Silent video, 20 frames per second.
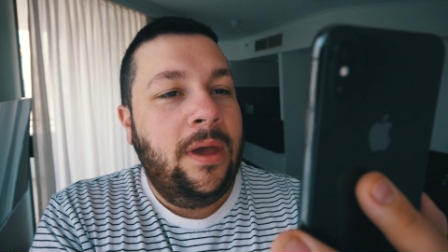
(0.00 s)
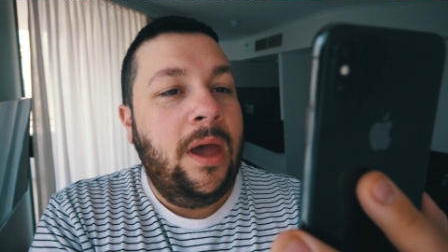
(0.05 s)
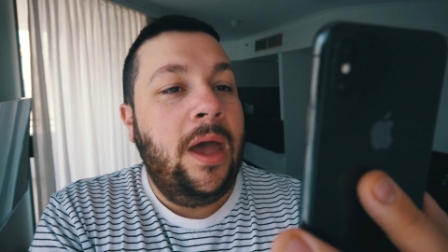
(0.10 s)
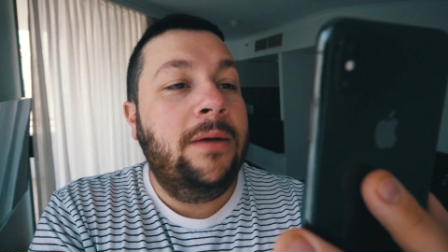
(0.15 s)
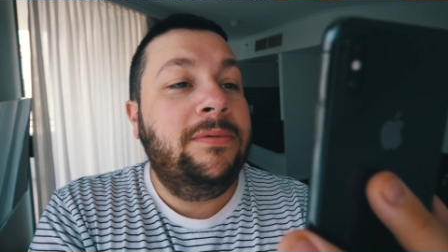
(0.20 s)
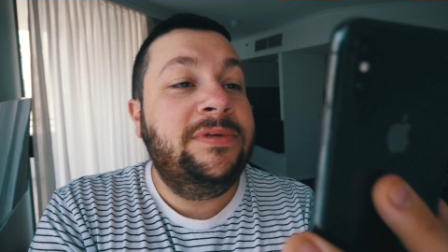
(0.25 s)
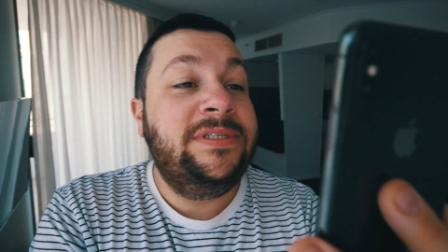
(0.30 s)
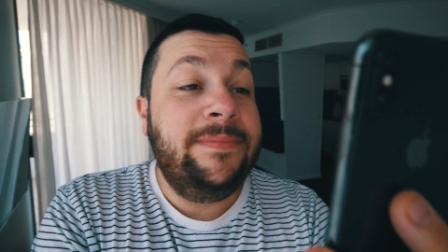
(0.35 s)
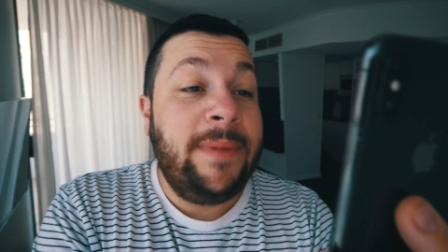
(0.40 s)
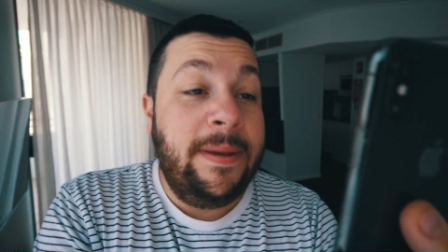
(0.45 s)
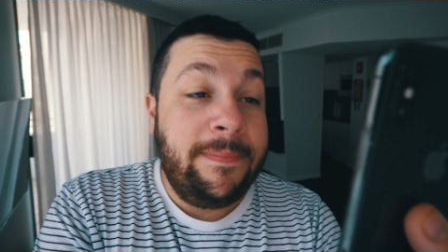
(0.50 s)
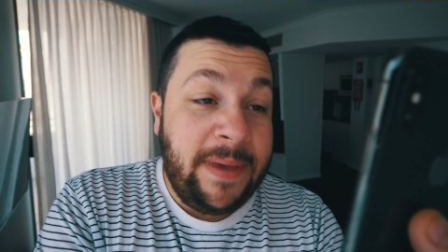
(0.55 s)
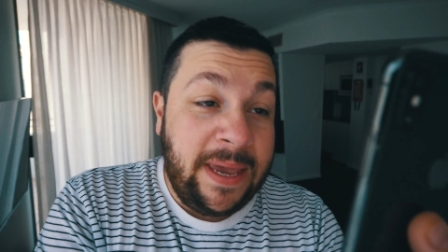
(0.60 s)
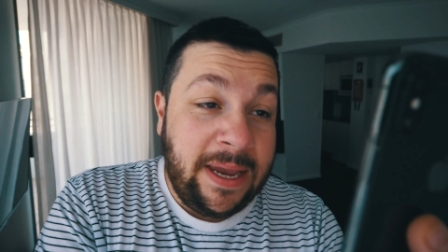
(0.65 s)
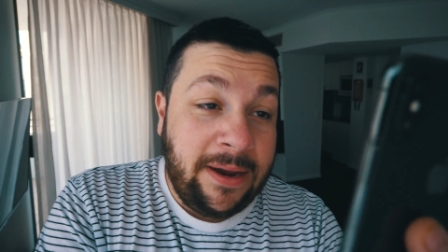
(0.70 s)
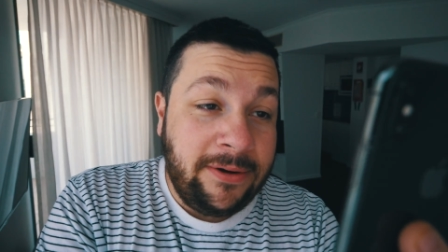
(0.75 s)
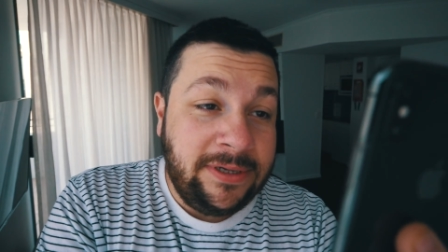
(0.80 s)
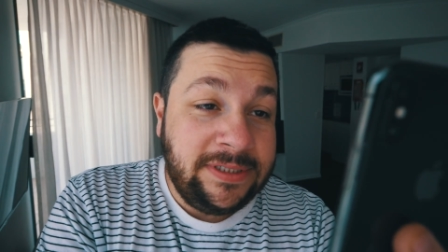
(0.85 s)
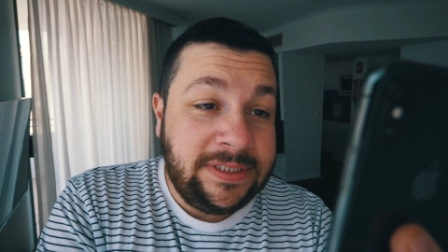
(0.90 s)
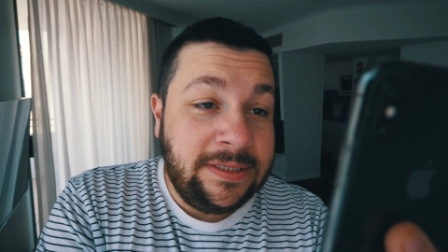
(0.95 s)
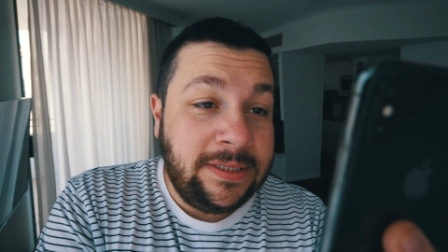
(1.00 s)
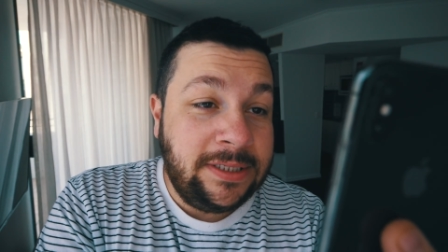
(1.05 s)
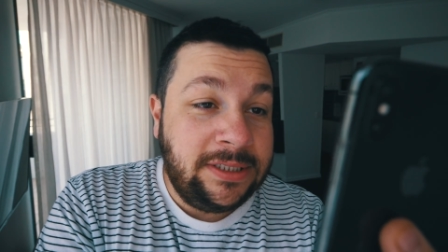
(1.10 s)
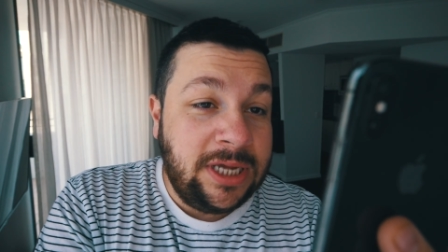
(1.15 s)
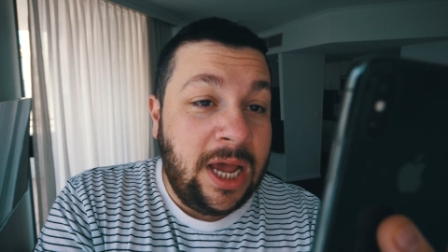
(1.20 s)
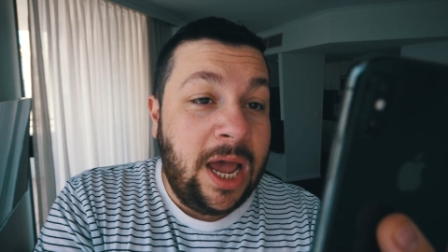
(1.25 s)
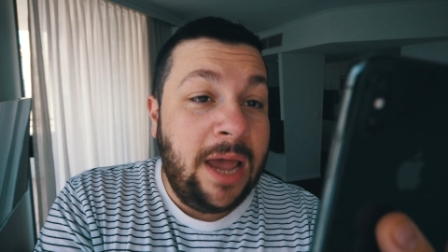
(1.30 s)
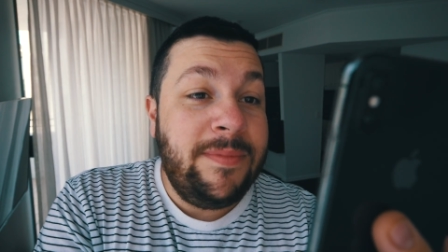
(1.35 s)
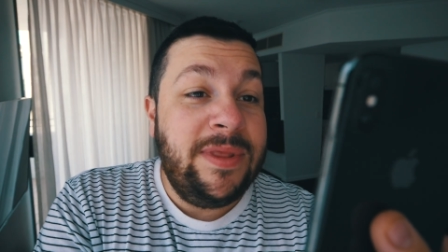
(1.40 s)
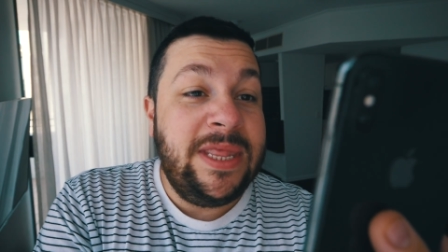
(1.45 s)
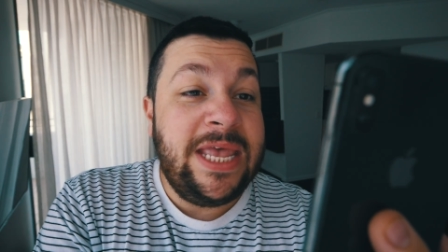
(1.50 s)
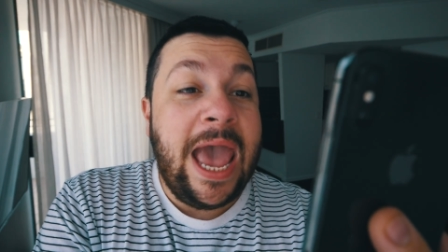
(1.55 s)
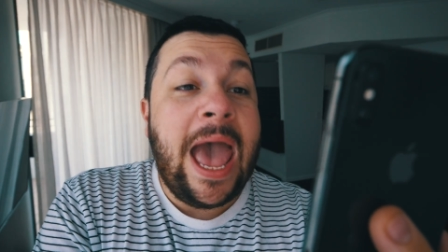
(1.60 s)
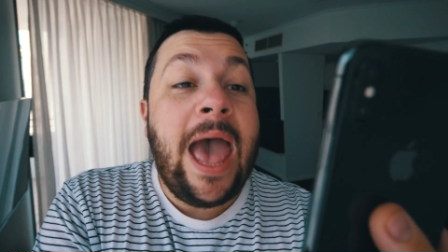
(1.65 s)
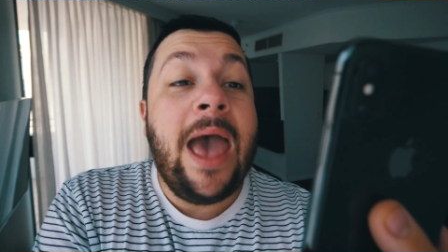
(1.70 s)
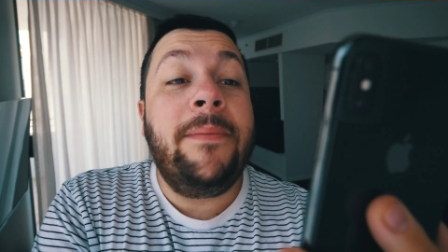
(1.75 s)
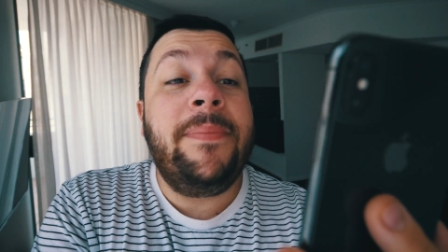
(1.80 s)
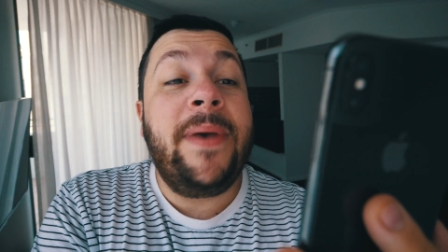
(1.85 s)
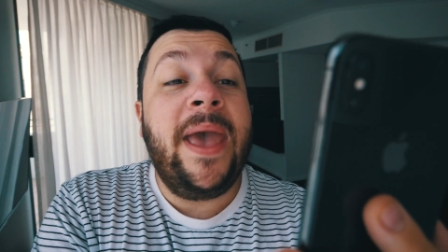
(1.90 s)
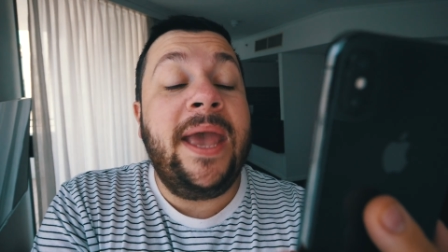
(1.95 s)
I was at my parents' at the time, and the
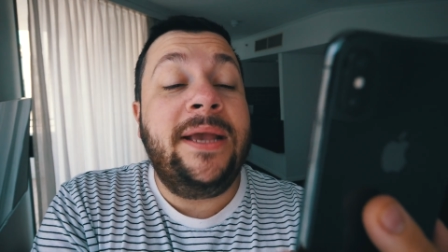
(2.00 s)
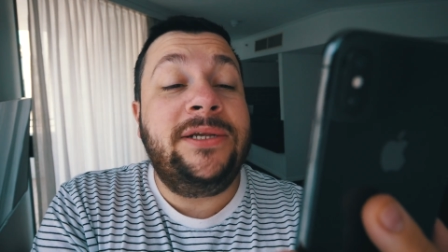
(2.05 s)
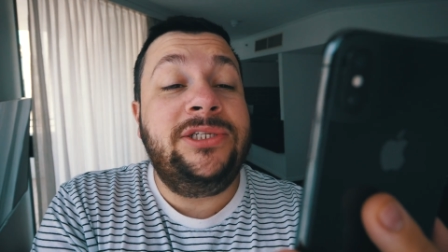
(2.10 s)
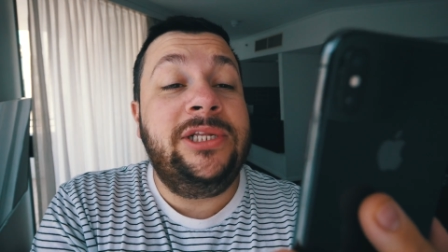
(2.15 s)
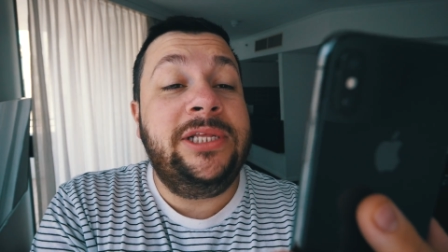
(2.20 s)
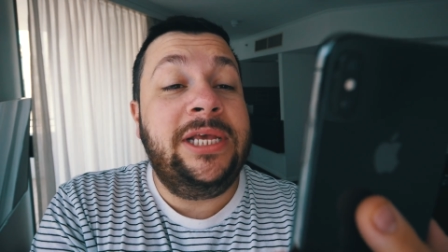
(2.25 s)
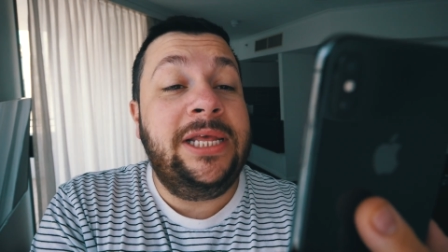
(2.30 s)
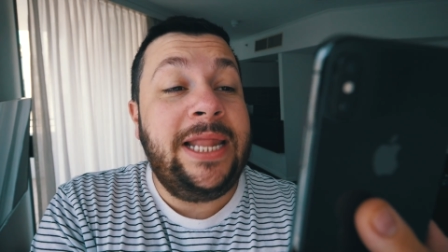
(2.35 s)
app actually